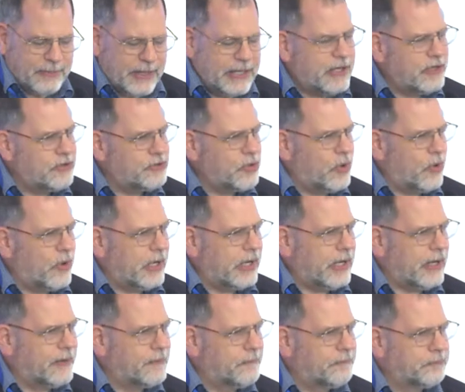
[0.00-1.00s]
been
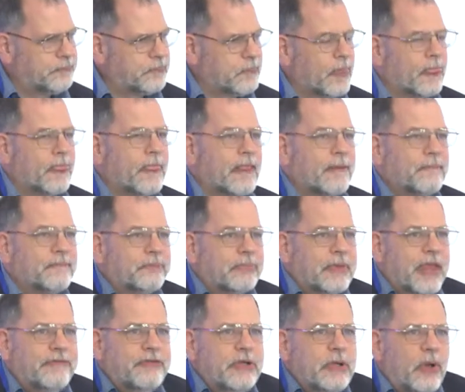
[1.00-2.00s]
enjoying.
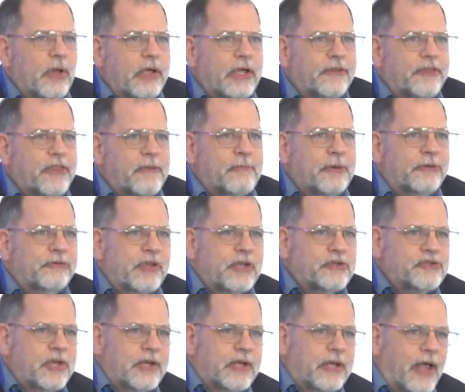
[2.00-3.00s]
If you look at the
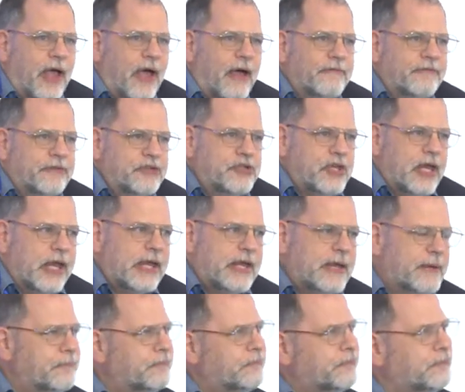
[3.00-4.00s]
position of
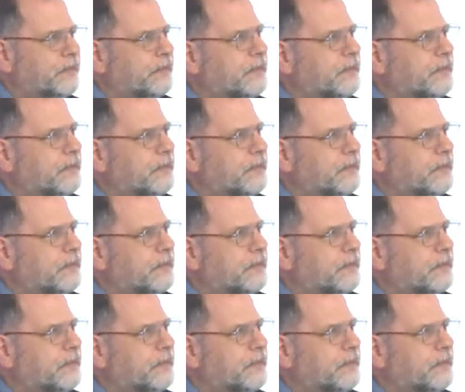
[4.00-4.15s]
Xi,